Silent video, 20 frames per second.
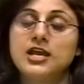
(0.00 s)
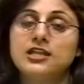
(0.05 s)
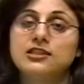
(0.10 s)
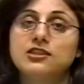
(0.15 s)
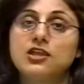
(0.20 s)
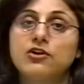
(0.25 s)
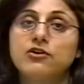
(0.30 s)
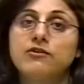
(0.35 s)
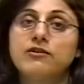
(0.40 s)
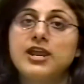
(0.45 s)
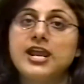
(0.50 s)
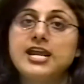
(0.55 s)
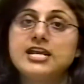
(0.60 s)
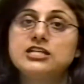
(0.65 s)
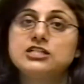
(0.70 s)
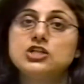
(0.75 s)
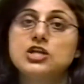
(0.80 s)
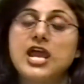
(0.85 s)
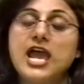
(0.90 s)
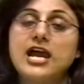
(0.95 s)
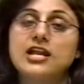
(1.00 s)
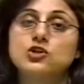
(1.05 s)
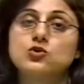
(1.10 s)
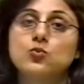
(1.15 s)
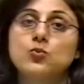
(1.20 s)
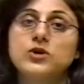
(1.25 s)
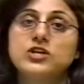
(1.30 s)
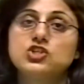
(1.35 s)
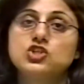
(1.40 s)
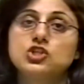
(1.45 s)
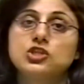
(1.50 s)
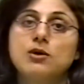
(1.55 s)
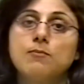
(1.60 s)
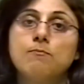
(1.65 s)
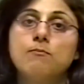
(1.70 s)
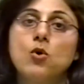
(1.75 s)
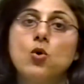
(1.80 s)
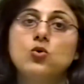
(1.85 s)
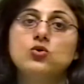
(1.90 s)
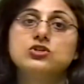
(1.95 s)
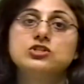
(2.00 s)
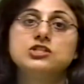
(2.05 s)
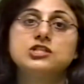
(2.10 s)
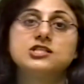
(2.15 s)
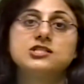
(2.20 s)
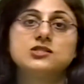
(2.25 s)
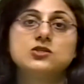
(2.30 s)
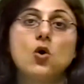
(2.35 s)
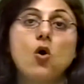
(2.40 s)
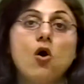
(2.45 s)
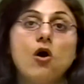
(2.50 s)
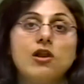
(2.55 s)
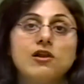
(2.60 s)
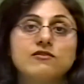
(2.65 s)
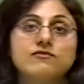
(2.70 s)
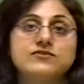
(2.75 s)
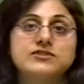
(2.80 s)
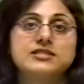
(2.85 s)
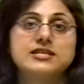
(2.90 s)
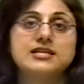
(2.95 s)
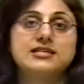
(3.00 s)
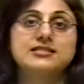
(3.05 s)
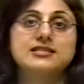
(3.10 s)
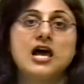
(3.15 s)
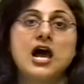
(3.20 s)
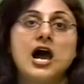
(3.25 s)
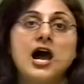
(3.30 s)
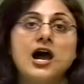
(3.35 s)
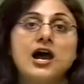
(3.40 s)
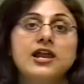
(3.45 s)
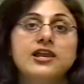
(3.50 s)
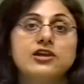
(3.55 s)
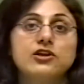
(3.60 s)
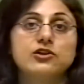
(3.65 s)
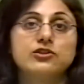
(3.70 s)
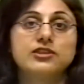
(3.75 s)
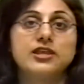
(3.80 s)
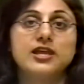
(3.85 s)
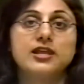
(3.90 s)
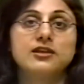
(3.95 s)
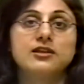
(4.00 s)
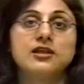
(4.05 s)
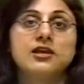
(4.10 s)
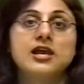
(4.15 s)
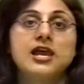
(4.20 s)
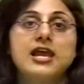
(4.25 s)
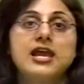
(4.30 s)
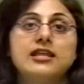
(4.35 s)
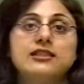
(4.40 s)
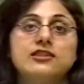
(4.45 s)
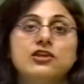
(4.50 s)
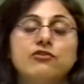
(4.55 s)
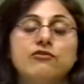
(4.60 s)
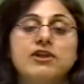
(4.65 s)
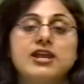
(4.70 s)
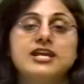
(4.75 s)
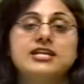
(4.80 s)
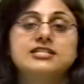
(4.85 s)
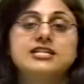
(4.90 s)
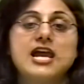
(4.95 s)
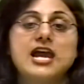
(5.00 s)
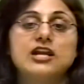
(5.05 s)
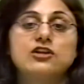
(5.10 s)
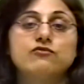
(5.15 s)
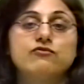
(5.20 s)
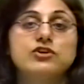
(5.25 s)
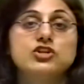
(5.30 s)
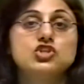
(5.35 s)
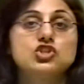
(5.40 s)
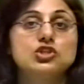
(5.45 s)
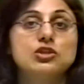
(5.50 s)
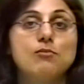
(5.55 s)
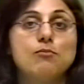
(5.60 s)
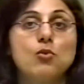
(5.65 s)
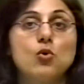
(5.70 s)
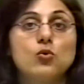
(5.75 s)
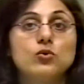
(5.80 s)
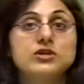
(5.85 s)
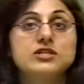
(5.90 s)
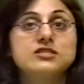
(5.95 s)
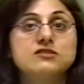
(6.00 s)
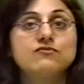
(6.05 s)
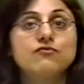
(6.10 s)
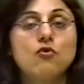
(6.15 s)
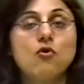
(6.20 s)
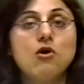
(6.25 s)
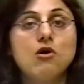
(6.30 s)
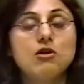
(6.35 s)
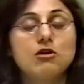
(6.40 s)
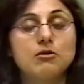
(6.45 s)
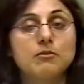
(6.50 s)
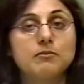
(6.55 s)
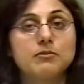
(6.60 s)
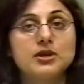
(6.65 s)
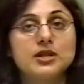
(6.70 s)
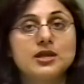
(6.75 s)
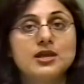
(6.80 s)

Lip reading: the rate at which the bone dissolves is higher than the rate at which the bone is formed.